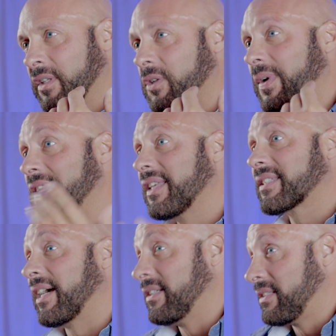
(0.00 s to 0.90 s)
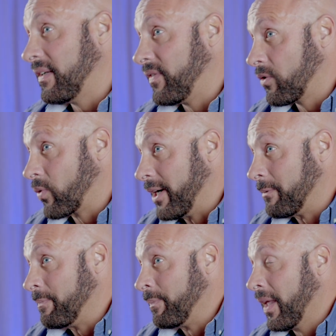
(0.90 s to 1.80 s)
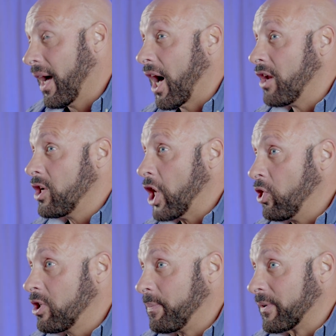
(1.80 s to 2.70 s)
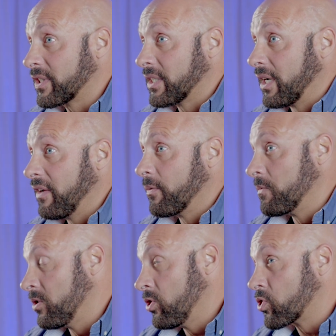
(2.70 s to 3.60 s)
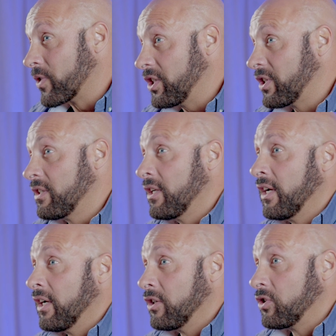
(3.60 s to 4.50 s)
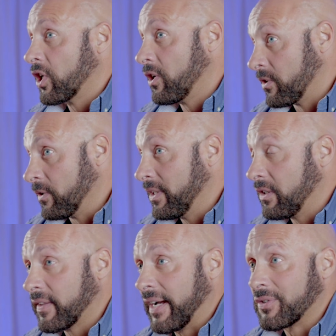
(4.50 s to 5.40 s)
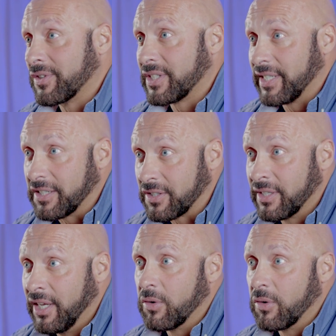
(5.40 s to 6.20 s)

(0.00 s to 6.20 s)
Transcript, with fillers: So in the scientific realm, a notable study from the Nutrition Journal in 2006